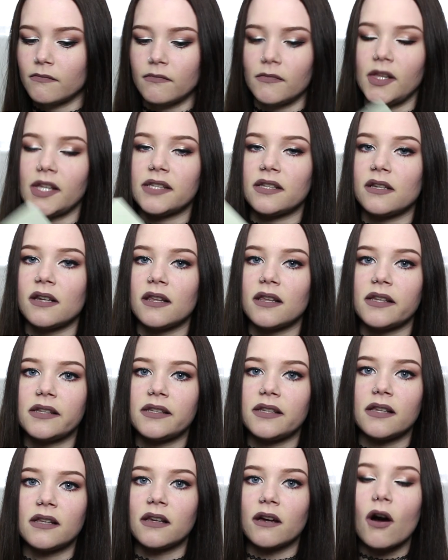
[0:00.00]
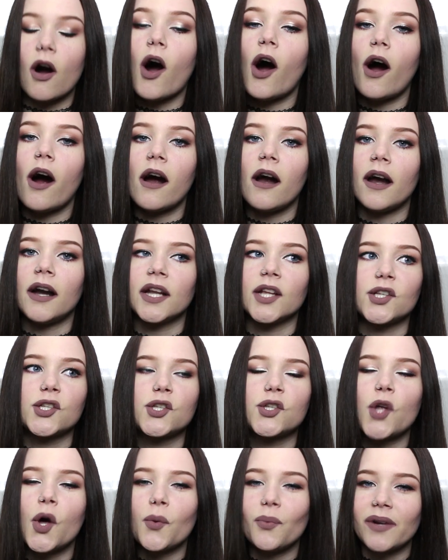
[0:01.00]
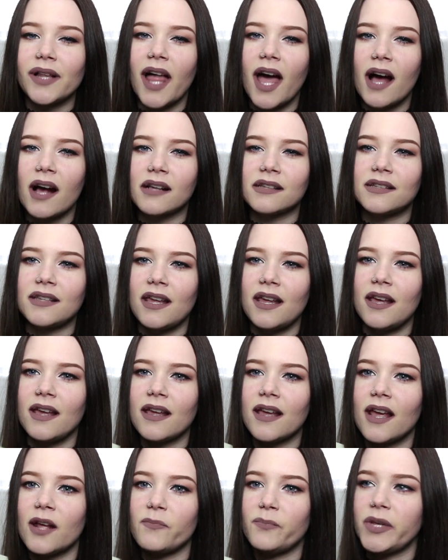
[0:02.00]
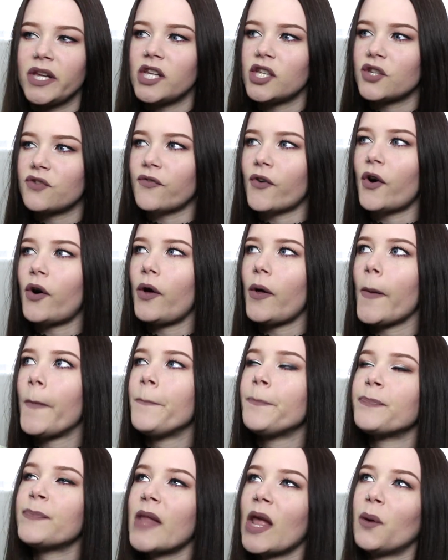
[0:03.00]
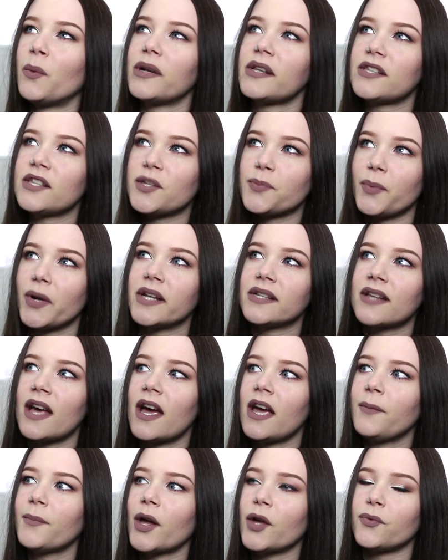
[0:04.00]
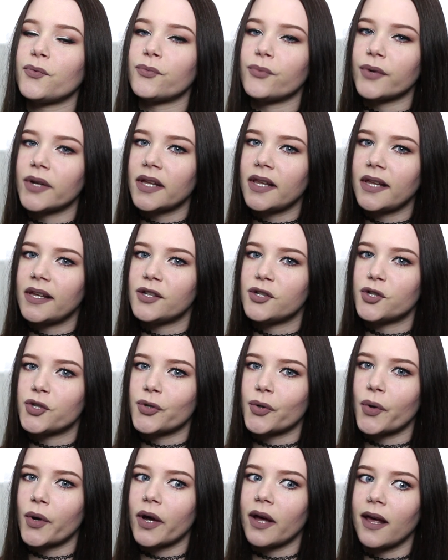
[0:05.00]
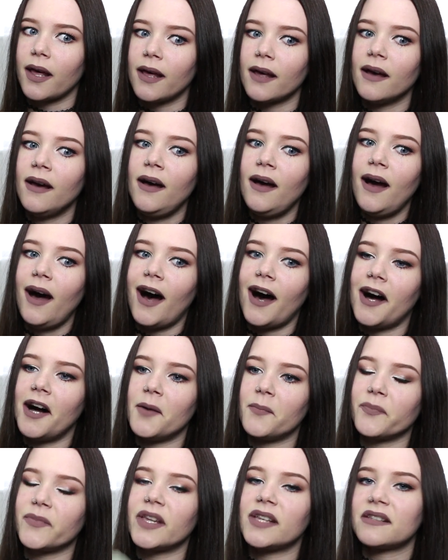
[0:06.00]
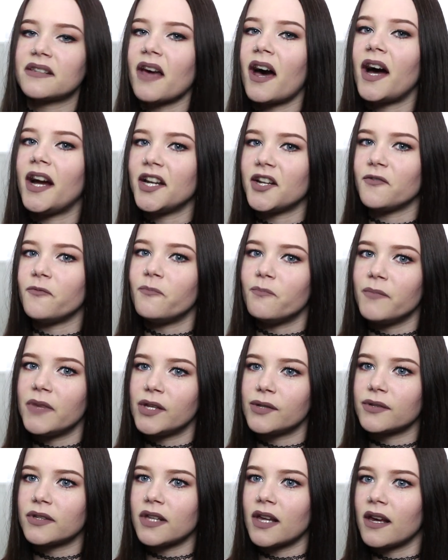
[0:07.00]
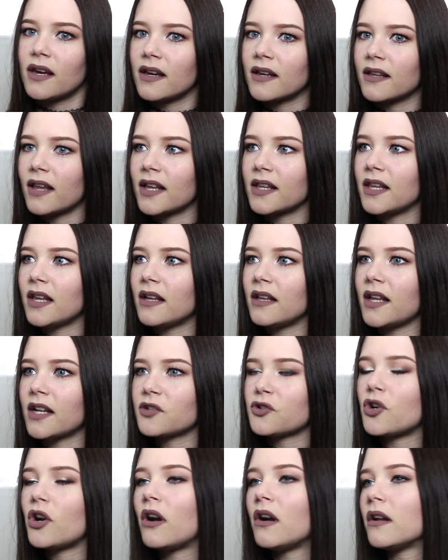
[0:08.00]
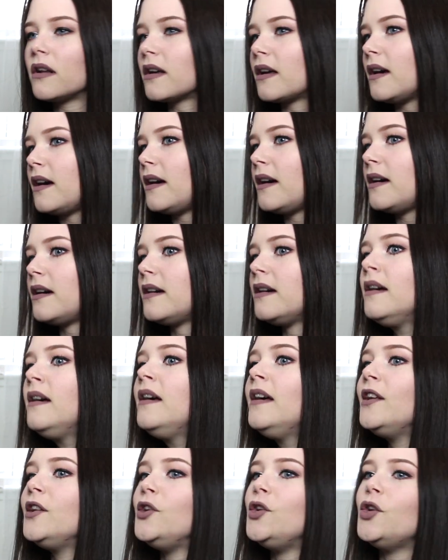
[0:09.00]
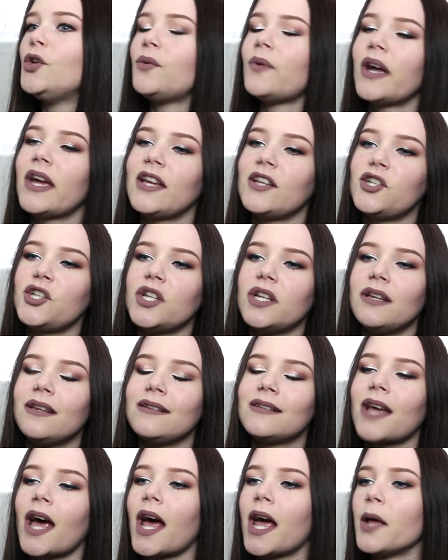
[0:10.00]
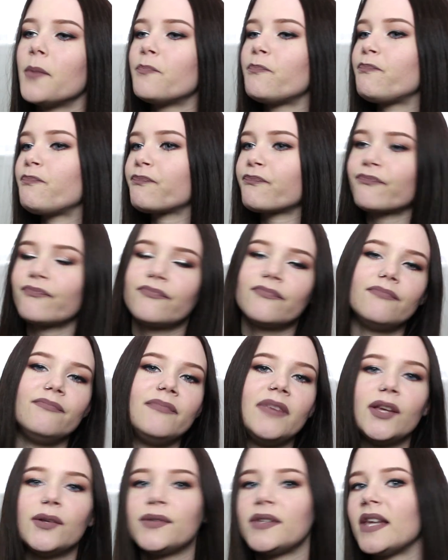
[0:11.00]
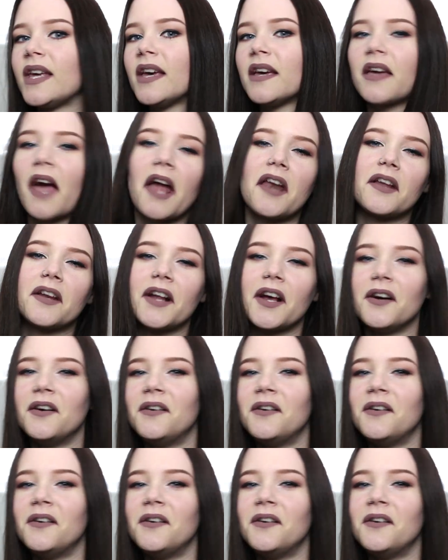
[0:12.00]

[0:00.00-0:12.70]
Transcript: listening to this in the car, and it's so relaxing and peaceful. And when it's springtime, I really enjoy this kind of music, like the electronica, new agey type music. I don't know.